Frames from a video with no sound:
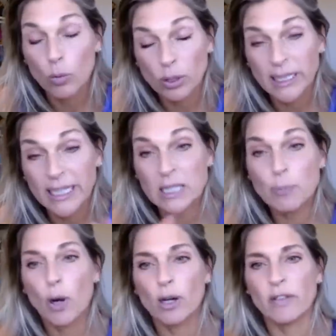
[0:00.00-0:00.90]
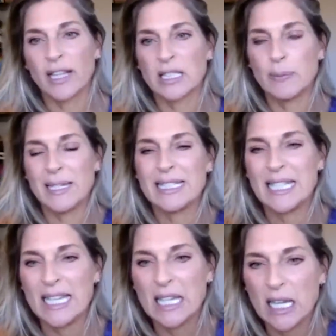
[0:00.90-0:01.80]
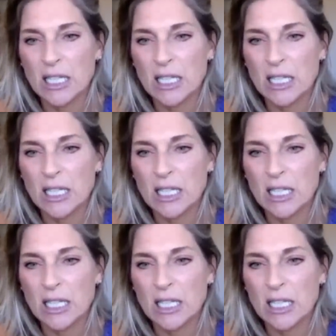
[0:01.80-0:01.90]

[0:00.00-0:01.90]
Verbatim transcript: Well, it is part of XPT.